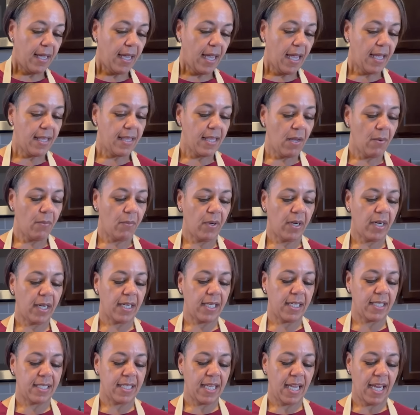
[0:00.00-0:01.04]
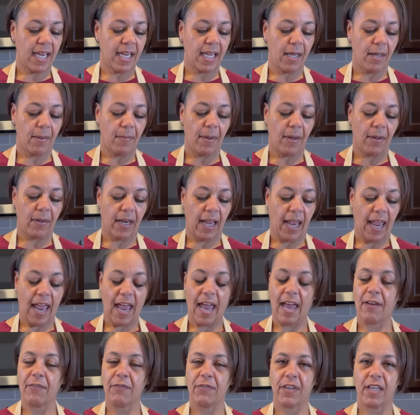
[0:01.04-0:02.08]
And then we're going to take about a
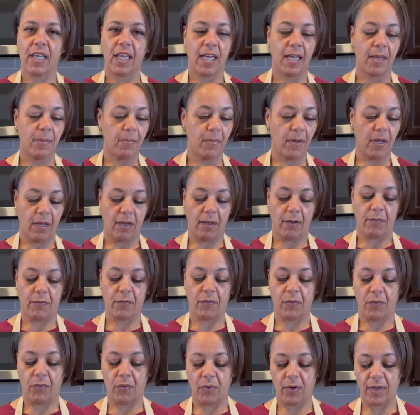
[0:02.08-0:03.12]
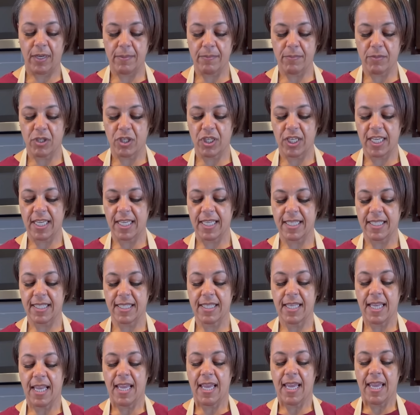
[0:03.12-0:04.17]
half a cup of cream cheese.
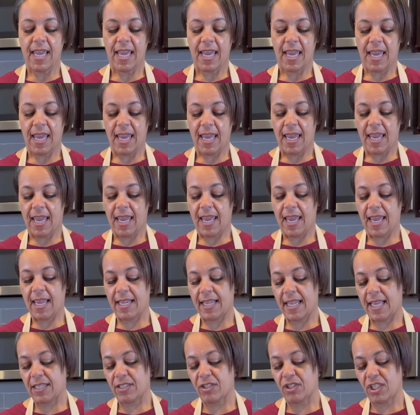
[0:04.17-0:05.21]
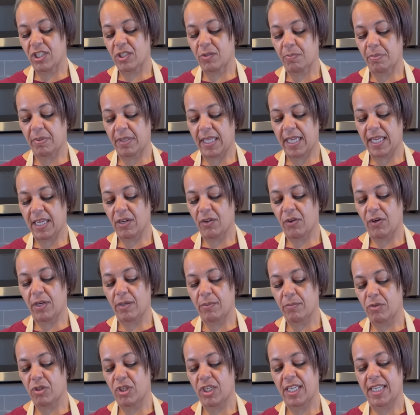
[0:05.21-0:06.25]
And that's just plain
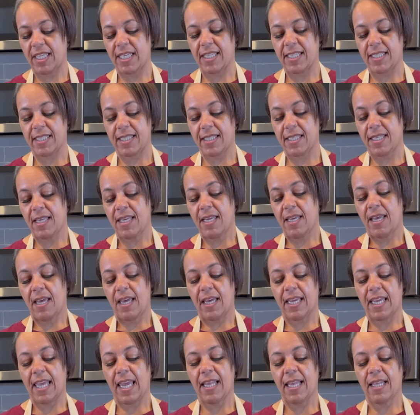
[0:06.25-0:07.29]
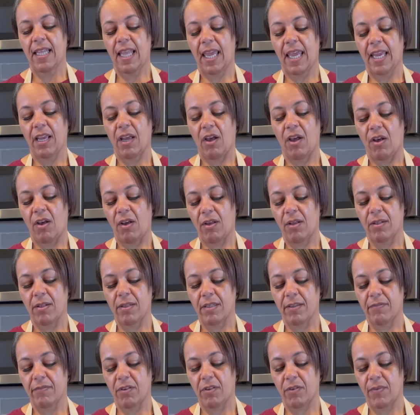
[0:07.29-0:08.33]
cream cheese. Again, like all
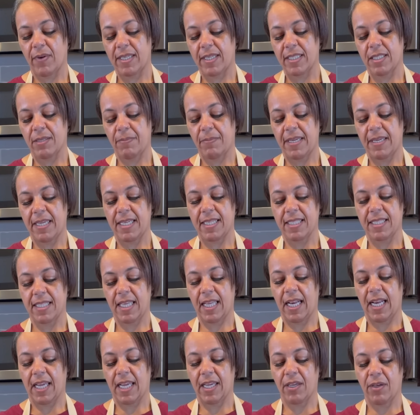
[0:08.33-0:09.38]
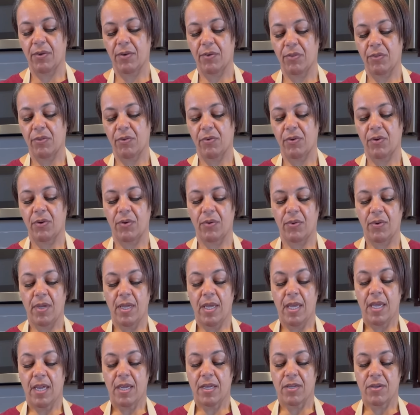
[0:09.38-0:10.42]
of the recipes that I go through,
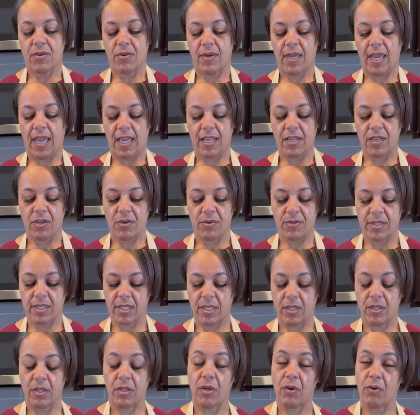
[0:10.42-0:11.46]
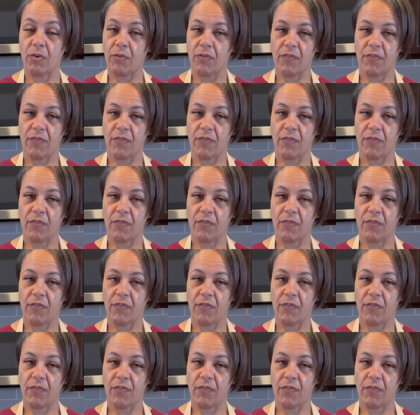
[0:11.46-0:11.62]
you can use the low